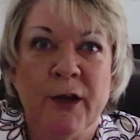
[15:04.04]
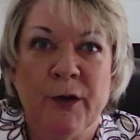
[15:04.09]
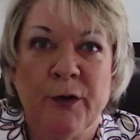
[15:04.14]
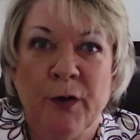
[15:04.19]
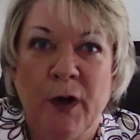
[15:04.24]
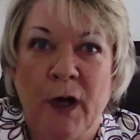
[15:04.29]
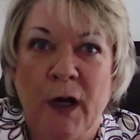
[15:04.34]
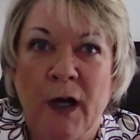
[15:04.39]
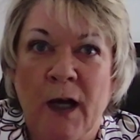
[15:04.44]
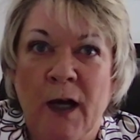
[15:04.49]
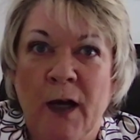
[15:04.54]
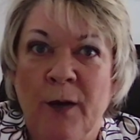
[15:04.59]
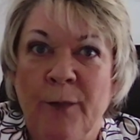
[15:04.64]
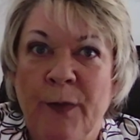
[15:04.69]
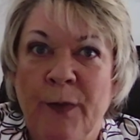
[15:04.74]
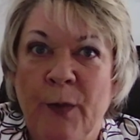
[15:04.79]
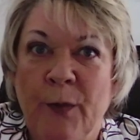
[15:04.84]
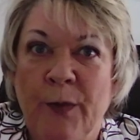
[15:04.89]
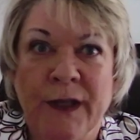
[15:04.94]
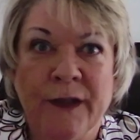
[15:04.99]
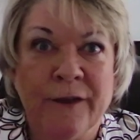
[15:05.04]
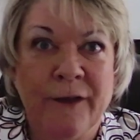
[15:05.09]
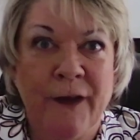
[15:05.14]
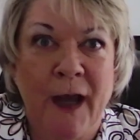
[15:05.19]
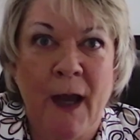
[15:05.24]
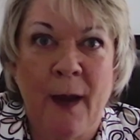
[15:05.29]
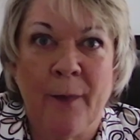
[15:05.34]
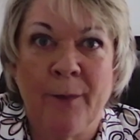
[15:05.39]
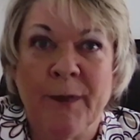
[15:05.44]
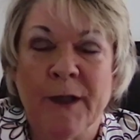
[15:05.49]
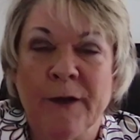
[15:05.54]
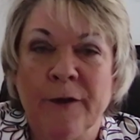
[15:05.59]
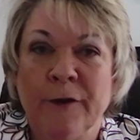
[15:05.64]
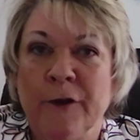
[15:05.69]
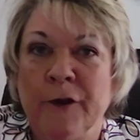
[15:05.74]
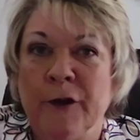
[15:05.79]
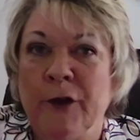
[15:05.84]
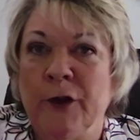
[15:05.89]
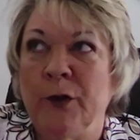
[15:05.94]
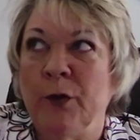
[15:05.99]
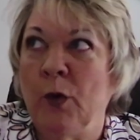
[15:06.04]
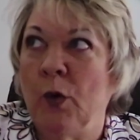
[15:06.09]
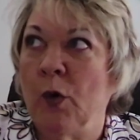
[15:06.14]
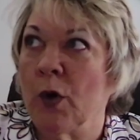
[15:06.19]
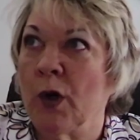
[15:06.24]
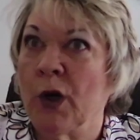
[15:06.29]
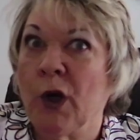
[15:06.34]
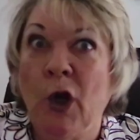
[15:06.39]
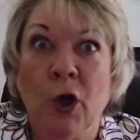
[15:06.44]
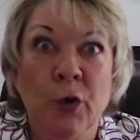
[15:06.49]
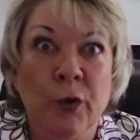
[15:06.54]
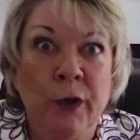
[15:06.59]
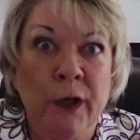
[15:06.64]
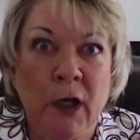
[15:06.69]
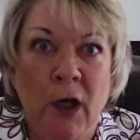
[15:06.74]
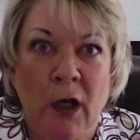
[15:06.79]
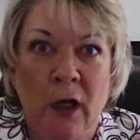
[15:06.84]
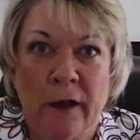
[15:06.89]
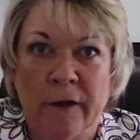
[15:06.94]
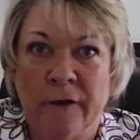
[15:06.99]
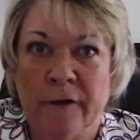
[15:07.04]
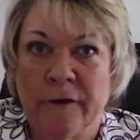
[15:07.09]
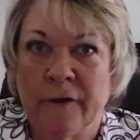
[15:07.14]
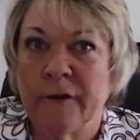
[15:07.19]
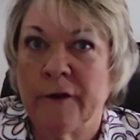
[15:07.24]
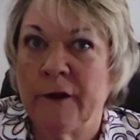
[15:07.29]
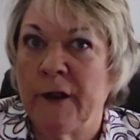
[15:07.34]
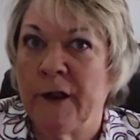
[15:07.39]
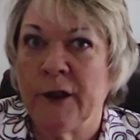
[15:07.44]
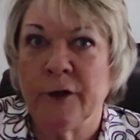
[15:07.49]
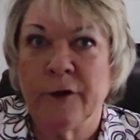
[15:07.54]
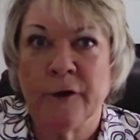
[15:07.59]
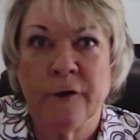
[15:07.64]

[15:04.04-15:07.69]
that we can tap into, or coding audits,